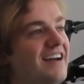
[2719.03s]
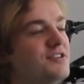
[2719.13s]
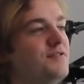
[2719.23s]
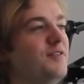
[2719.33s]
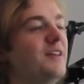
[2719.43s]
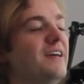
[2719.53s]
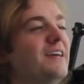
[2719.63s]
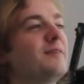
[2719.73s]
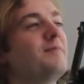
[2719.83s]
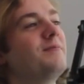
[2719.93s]
I I just feel
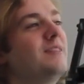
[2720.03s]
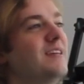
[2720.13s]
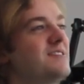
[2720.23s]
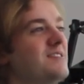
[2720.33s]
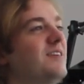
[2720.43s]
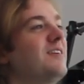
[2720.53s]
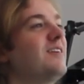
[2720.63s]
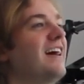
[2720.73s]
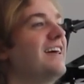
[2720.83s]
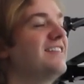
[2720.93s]
like this
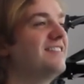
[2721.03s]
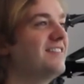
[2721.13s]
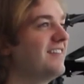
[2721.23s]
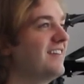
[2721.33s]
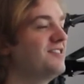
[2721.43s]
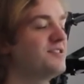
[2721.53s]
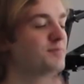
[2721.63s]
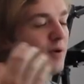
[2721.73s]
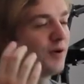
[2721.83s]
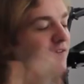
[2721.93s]
song, I
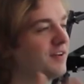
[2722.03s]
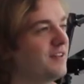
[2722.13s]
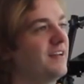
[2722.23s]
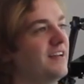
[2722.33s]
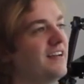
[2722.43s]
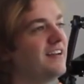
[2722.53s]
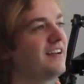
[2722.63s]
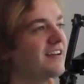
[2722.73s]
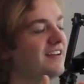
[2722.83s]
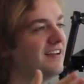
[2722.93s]
just
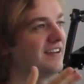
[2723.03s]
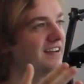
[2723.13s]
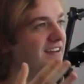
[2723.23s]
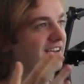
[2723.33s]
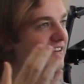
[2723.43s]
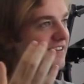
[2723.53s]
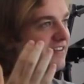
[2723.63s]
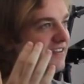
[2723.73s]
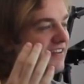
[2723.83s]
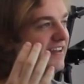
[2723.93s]
perfectly,
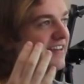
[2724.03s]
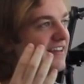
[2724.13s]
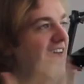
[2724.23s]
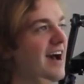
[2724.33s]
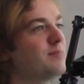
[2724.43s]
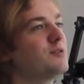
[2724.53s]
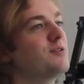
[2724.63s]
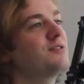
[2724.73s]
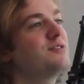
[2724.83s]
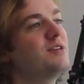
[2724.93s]
like,
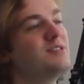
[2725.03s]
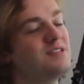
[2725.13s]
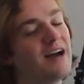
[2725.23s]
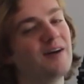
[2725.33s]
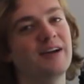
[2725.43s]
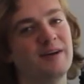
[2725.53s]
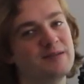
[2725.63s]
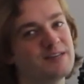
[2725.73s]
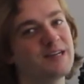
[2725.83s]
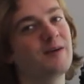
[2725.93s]
captures the sound I
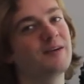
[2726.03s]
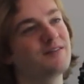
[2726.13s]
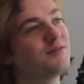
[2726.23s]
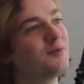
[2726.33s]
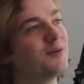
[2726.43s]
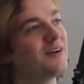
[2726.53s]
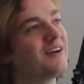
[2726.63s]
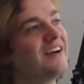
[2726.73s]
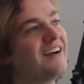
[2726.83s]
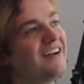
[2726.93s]
was going
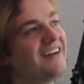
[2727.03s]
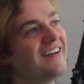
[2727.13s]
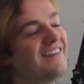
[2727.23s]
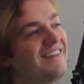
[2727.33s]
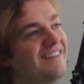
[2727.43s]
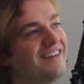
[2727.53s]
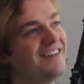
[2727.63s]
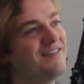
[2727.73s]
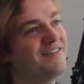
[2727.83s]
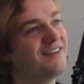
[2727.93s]
for
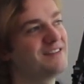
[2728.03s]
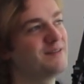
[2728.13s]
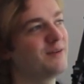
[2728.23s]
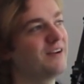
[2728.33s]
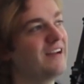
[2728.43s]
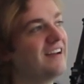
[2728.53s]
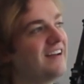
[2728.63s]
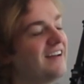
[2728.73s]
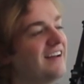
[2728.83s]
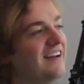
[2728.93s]
with Fuzzybrain.
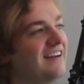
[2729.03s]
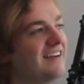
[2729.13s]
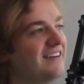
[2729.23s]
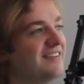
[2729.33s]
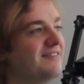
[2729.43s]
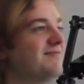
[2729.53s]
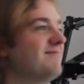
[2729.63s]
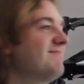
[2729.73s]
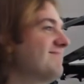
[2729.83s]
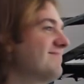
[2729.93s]
I
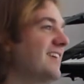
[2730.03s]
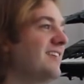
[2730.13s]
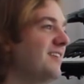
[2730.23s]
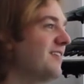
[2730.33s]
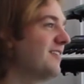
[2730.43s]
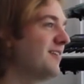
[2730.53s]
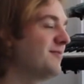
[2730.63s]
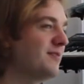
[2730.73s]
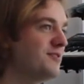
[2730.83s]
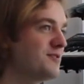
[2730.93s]
don't know.
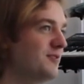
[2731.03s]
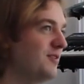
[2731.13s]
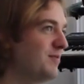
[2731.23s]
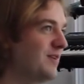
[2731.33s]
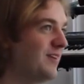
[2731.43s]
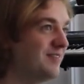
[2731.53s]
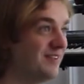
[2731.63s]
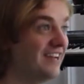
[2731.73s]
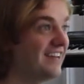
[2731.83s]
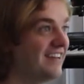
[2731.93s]
I'm just really proud of,
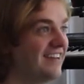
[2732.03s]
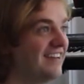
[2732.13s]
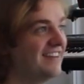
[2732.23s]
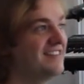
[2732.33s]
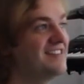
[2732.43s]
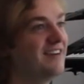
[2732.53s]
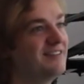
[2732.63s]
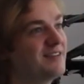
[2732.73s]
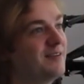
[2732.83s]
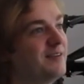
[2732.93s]
like, the
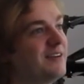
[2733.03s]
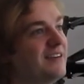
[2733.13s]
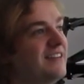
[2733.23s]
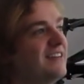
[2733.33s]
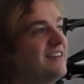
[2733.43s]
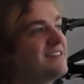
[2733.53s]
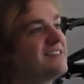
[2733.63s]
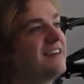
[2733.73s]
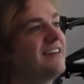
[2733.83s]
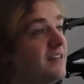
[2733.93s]
sounds going on in this.